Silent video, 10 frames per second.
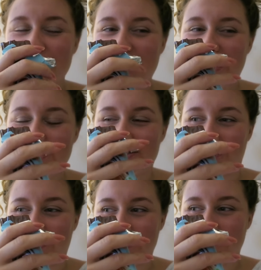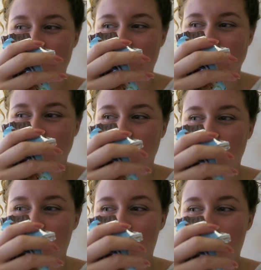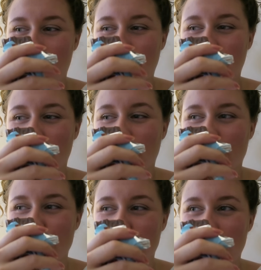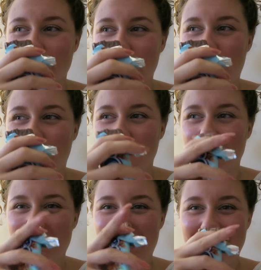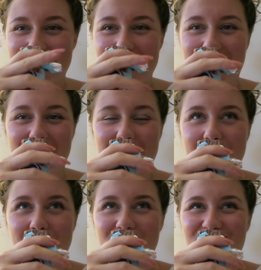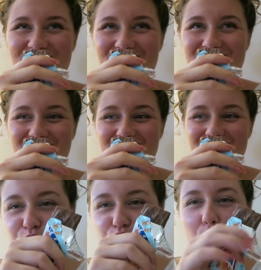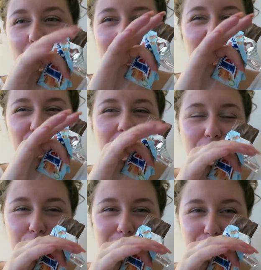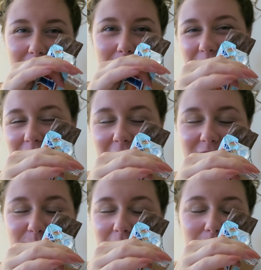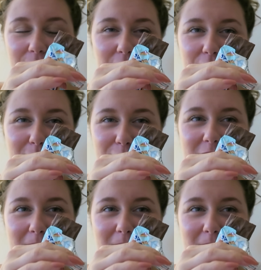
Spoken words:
It tastes like a chocolate covered candy cane. I prefer a normal dime, it's nice, but I prefer a normal